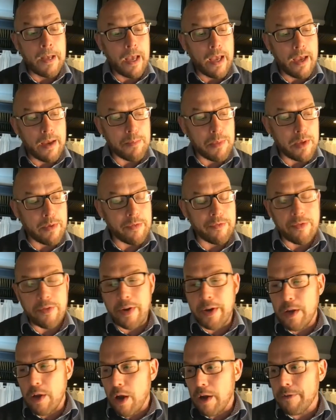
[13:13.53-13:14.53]
They were
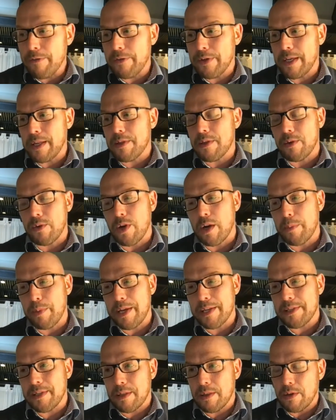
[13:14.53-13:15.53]
very often at the wrong
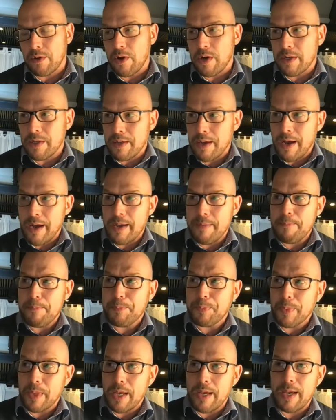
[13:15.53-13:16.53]
place at the wrong time.
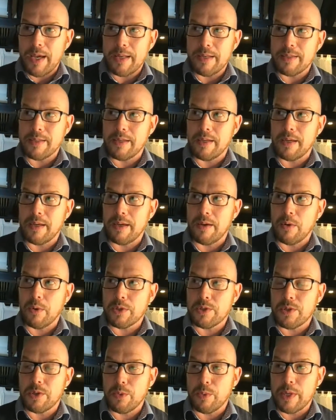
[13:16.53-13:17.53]
And
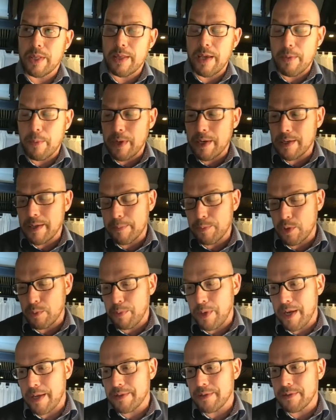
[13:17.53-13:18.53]
also when they went up to
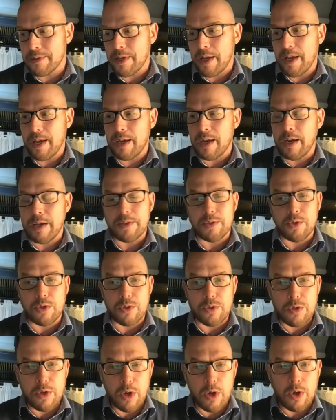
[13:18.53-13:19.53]
players and said, hey guys, you're
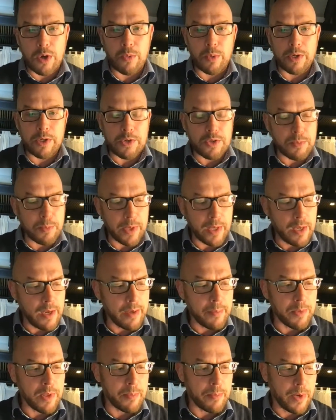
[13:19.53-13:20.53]
slow, will you speed
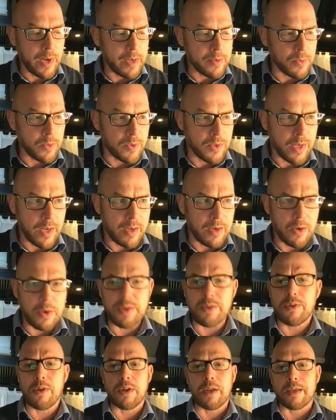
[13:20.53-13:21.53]
up? The players would say, no,
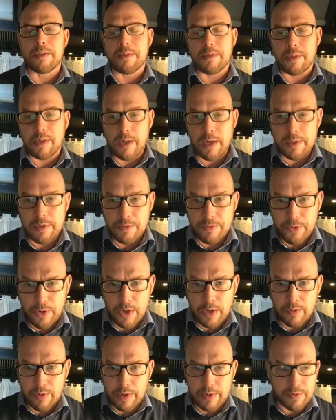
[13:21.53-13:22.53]
it's not us, the guys in front
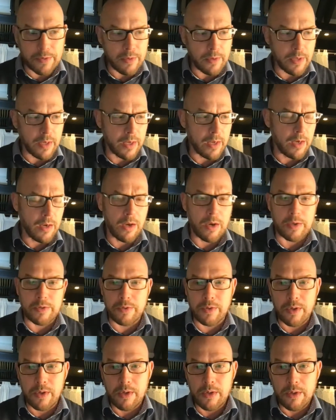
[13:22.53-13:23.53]
of us, get lost,
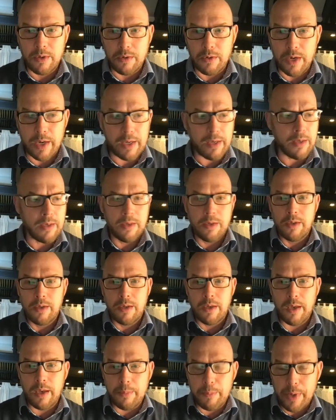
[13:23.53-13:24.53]
right?
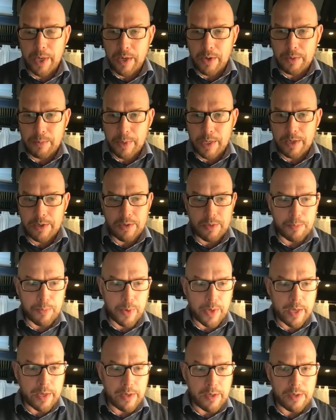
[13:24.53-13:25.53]
I'm paying good money to
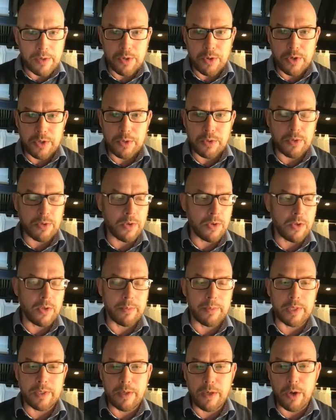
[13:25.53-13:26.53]
play, who are you to call
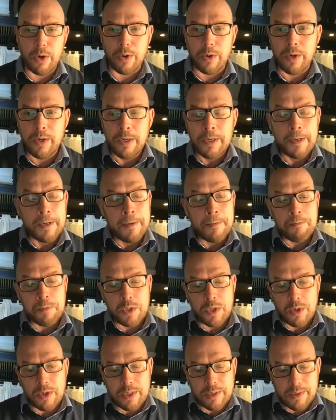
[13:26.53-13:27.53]
me slow?
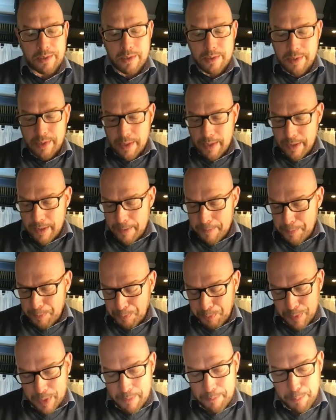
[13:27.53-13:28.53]
So this has
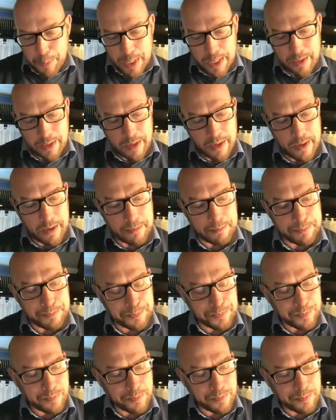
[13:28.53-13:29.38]
been